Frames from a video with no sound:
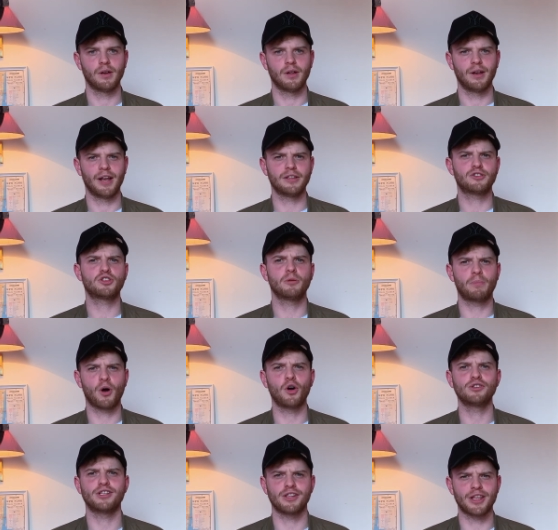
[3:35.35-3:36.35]
Let's
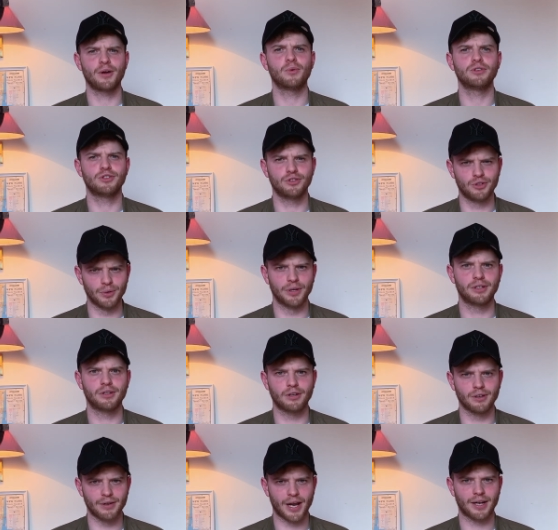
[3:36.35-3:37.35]
suppose that they were to do it
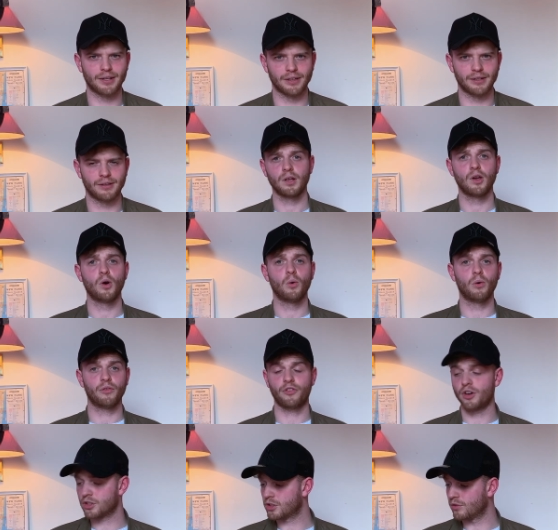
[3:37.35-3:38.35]
correctly. Well,
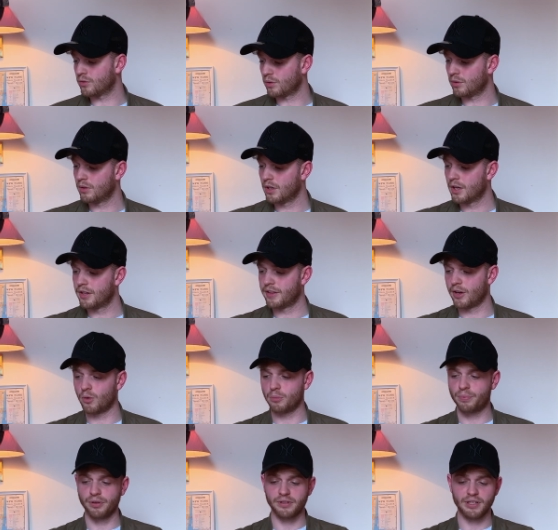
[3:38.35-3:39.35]
first of all, they would
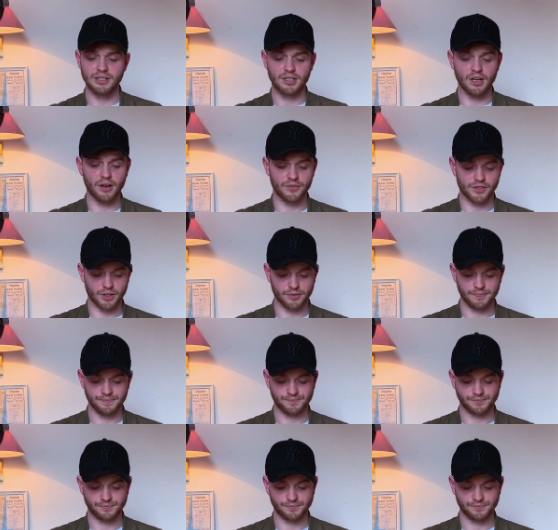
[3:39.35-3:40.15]
put these gloves on,